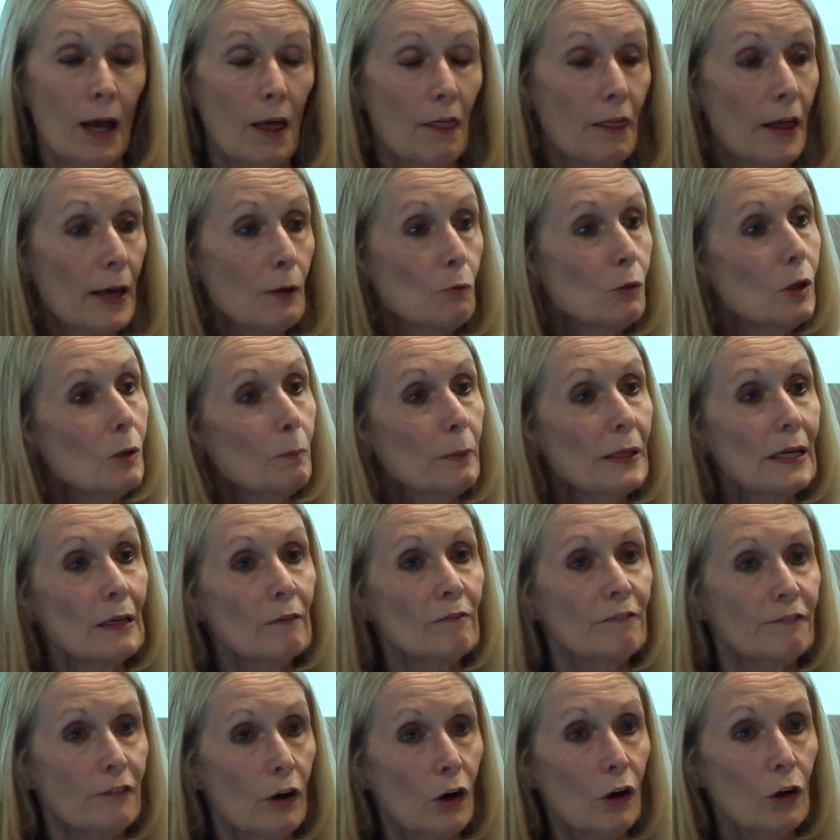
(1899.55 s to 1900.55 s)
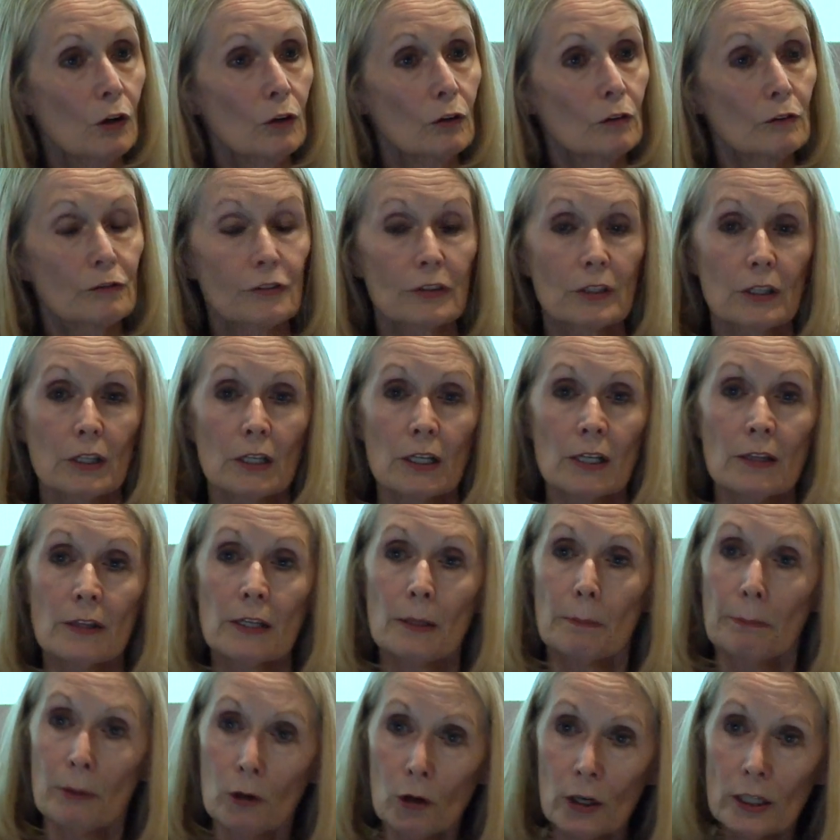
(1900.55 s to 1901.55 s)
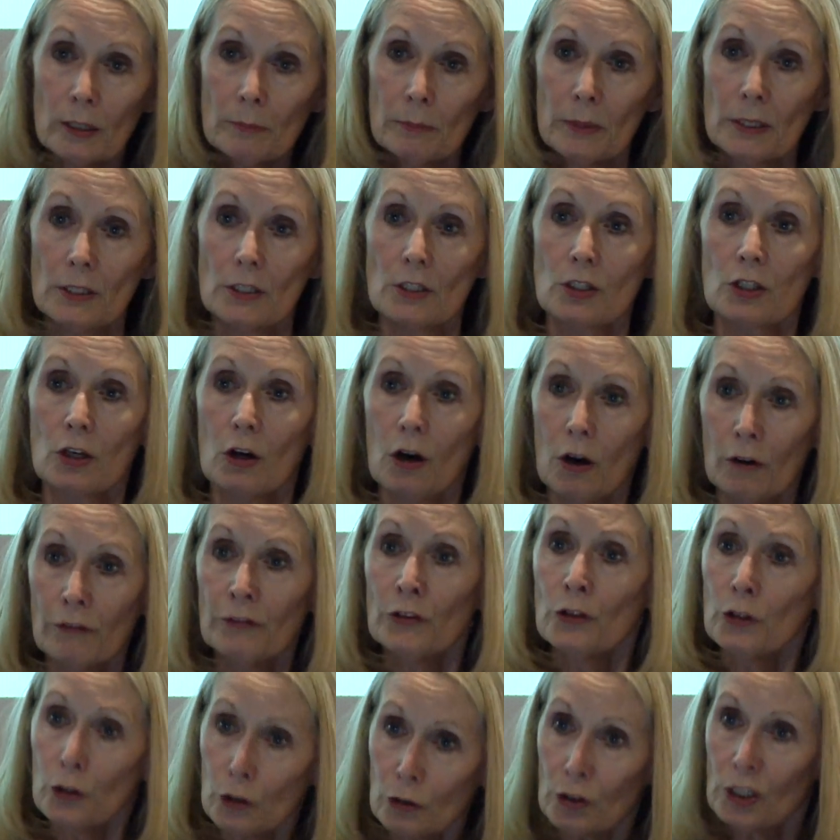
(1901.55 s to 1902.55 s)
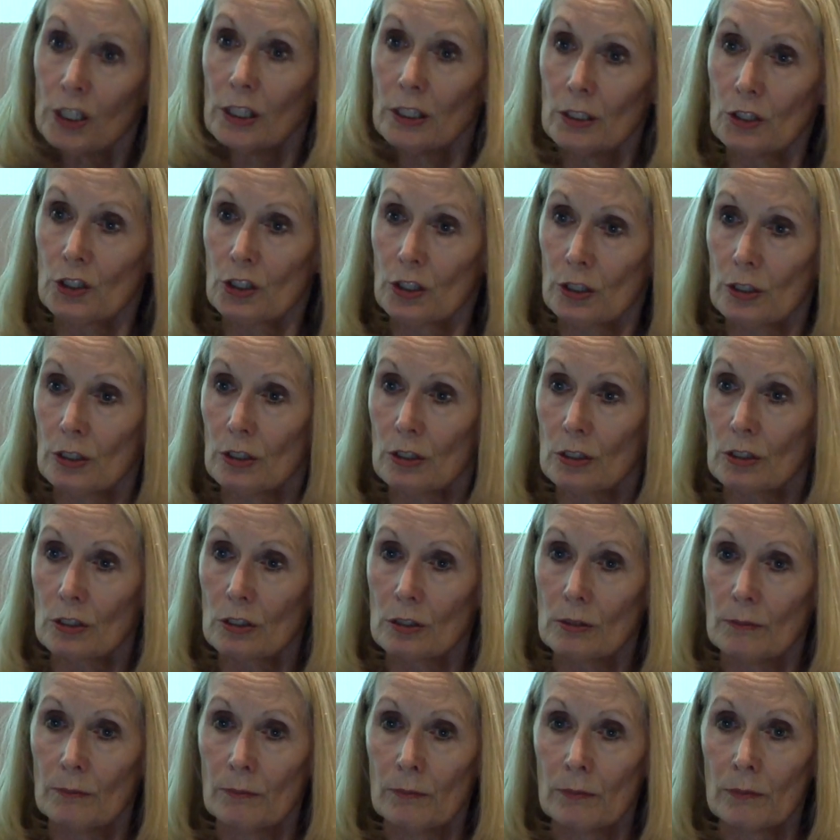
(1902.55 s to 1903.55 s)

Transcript: They will be involved in the appointment of new teachers.